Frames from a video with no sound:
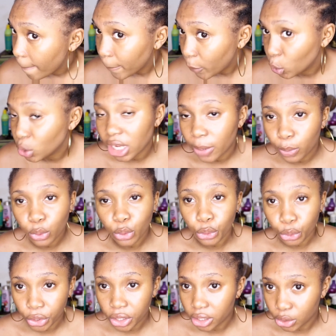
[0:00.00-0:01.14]
but they are both
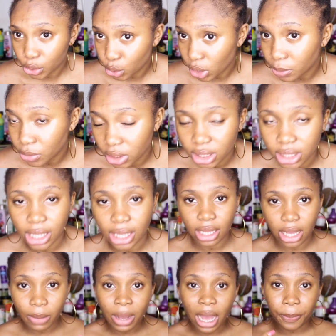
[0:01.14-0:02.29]
growing. So I'm just like,
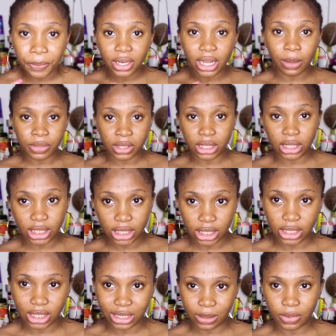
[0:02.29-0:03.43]
I'm happy that I'm seeing
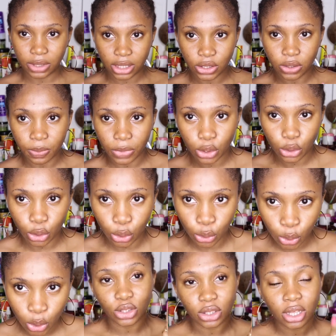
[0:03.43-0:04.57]
changes. I'm seeing something new.